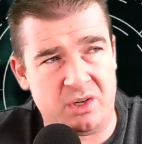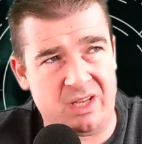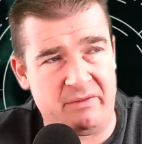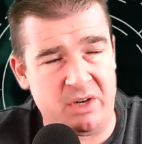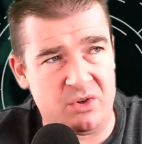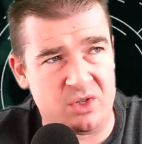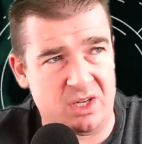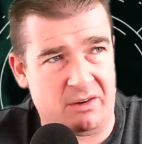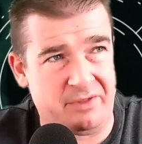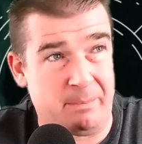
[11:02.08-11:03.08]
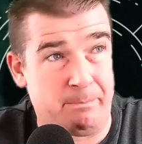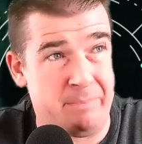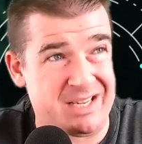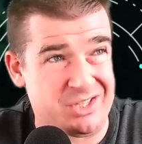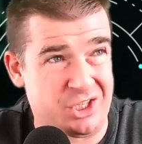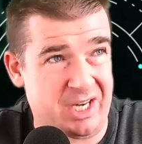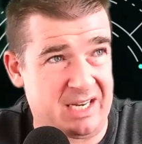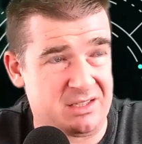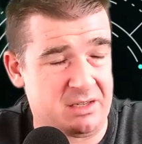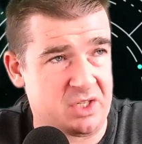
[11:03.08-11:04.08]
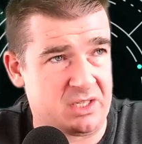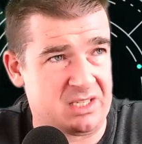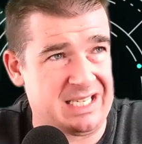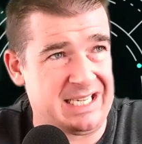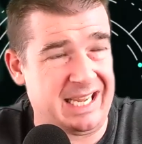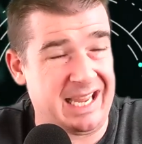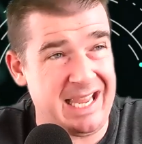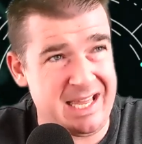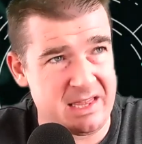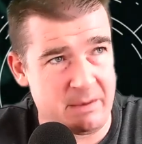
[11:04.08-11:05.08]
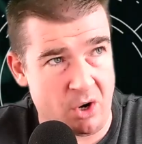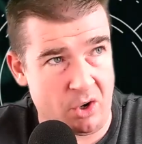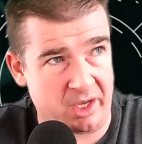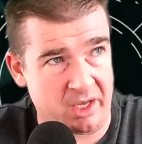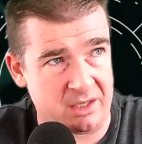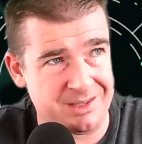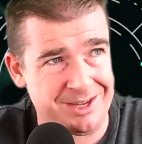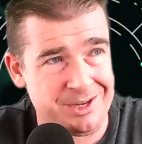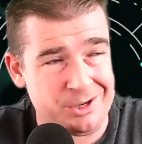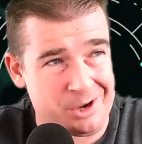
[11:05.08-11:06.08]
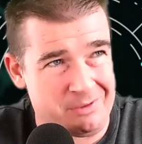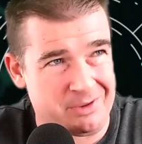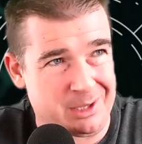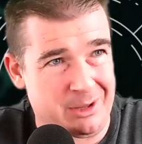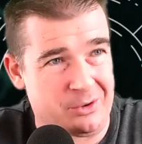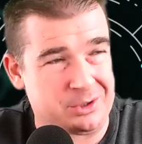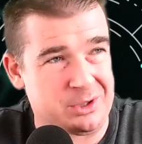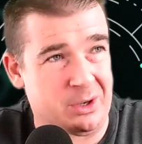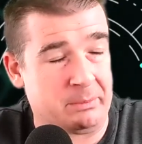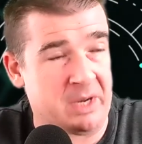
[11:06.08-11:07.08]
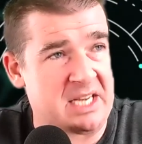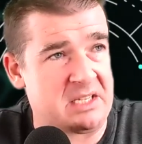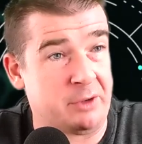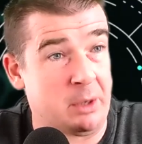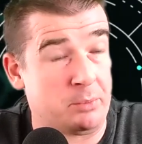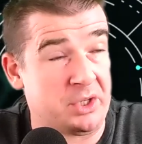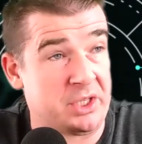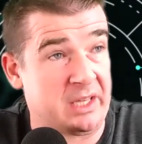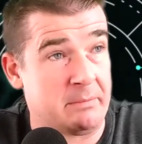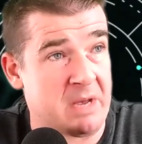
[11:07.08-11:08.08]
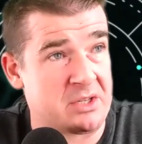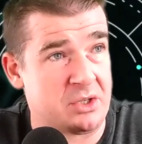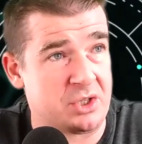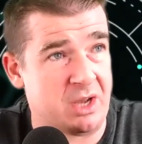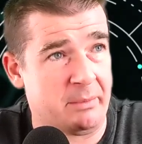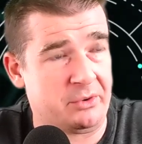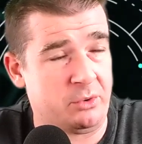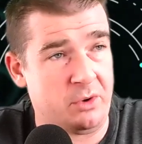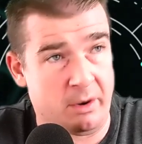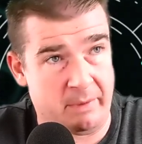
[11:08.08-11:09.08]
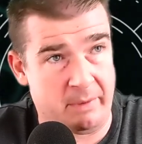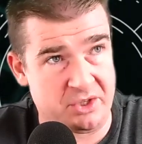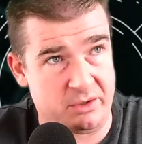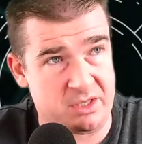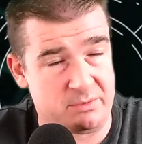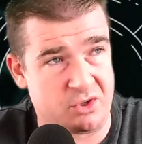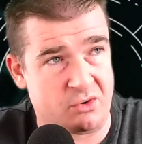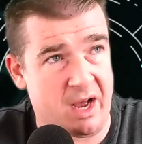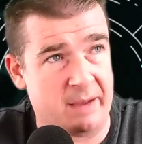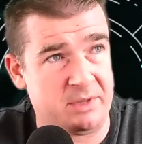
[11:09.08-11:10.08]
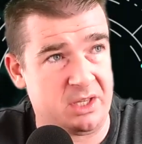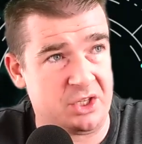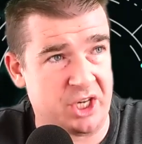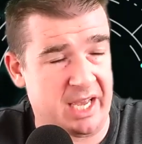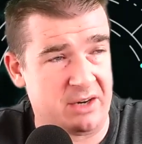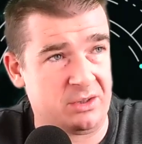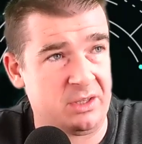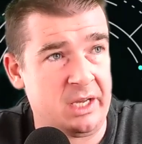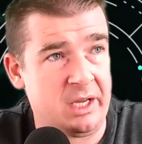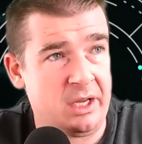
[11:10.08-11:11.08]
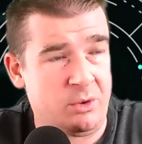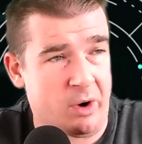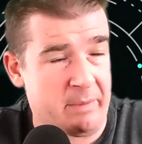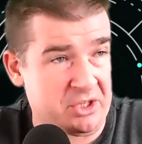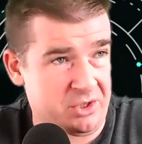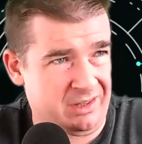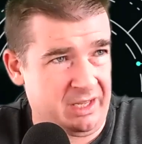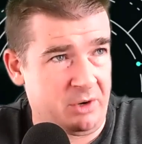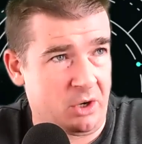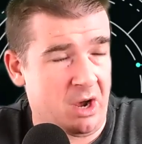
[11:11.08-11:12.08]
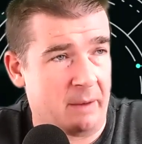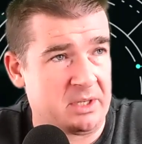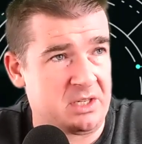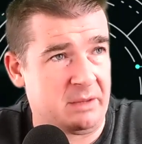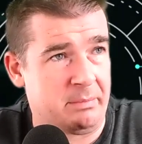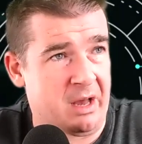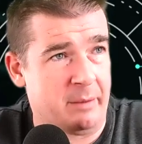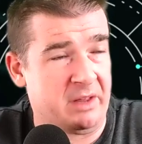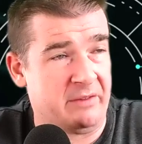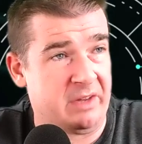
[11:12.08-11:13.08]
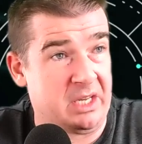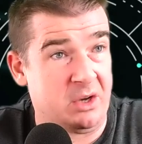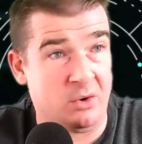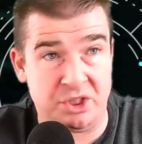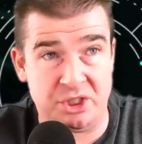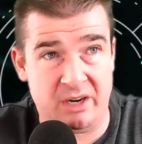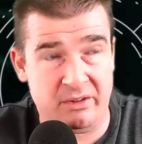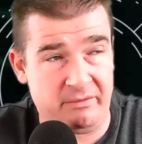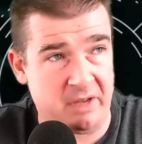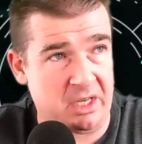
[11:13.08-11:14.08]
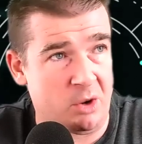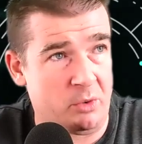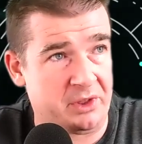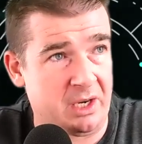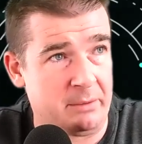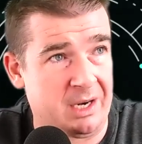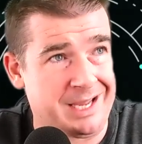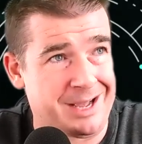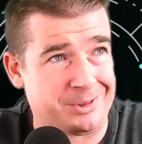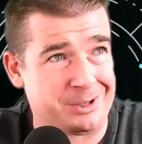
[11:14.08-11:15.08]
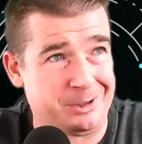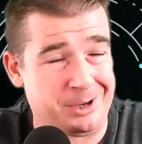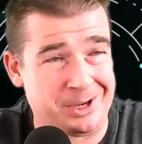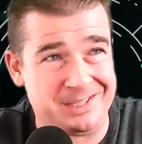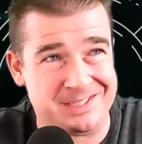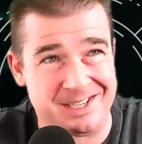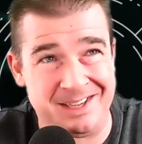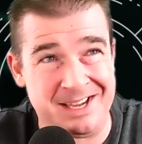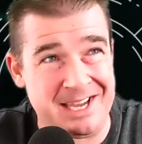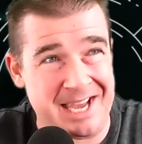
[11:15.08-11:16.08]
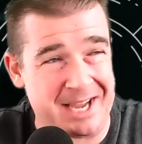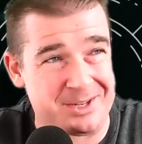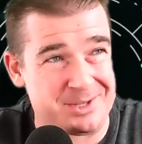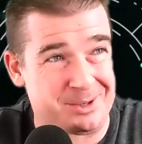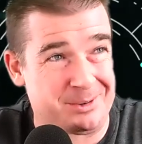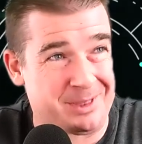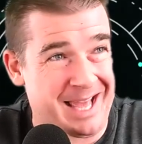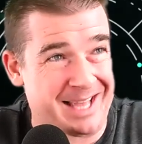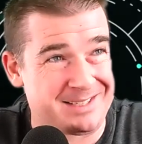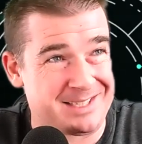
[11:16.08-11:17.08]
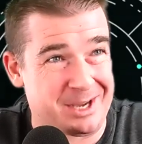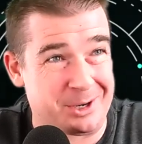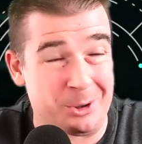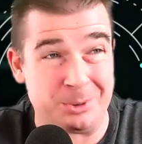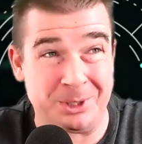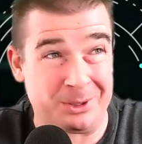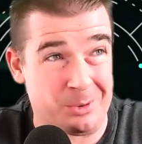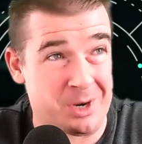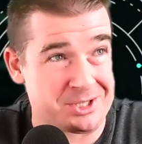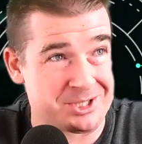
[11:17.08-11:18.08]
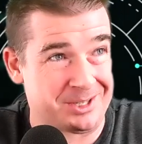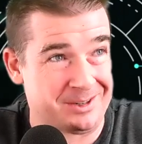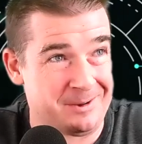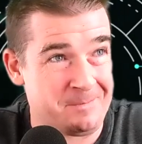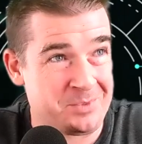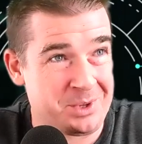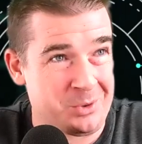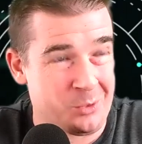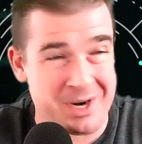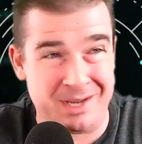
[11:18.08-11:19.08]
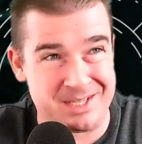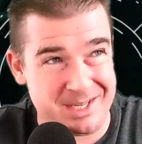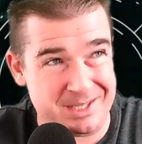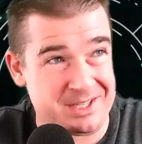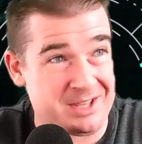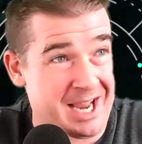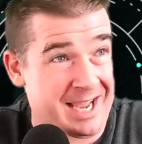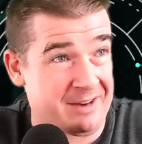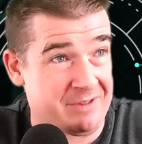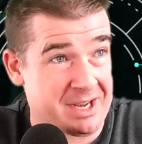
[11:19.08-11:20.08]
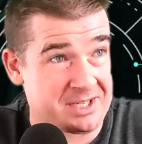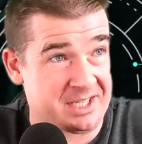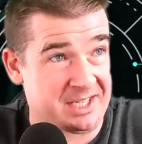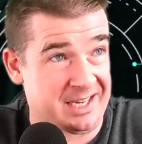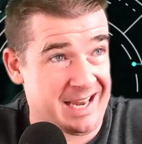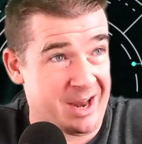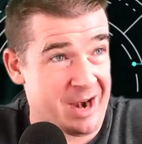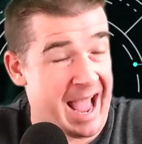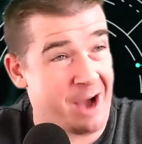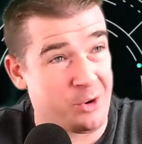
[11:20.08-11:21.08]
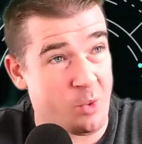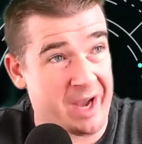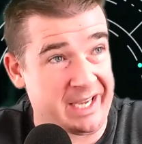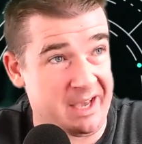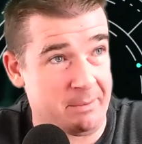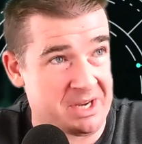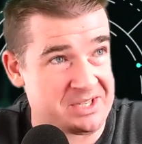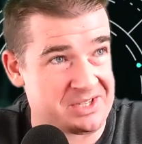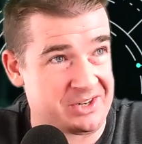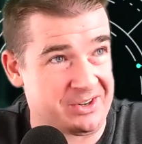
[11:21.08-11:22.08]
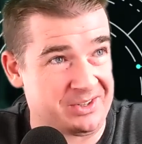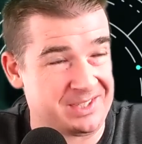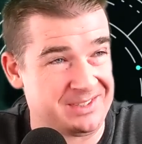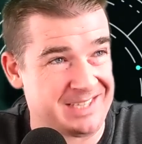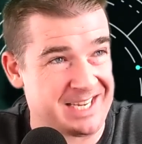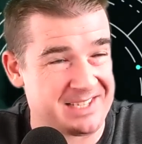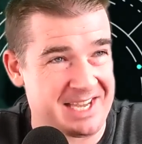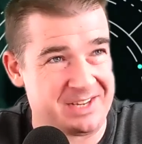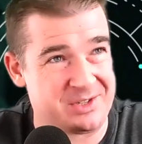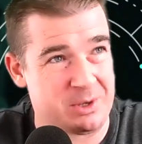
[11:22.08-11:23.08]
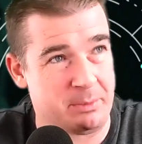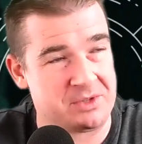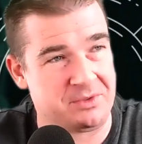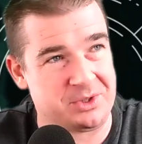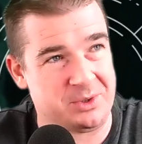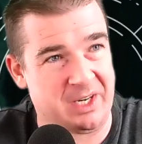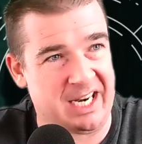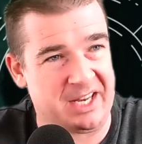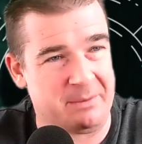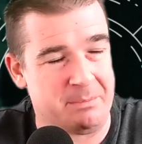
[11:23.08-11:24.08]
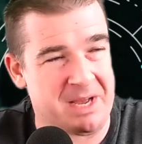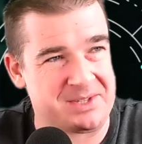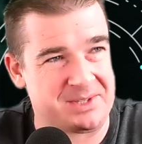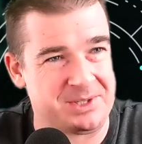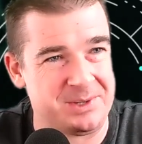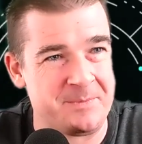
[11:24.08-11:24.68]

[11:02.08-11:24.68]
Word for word: giving yourself the best chance of succeeding in the market over the long term. Guys, if you appreciate the message coming through, you want to make sure and subscribe to the channel. Want to make sure and leave your comments at the bottom of the video and share the video with anybody out there looking to answer that golden question. What is it that I invest in and how do I get my start? Guys, thank you so much for tuning into the message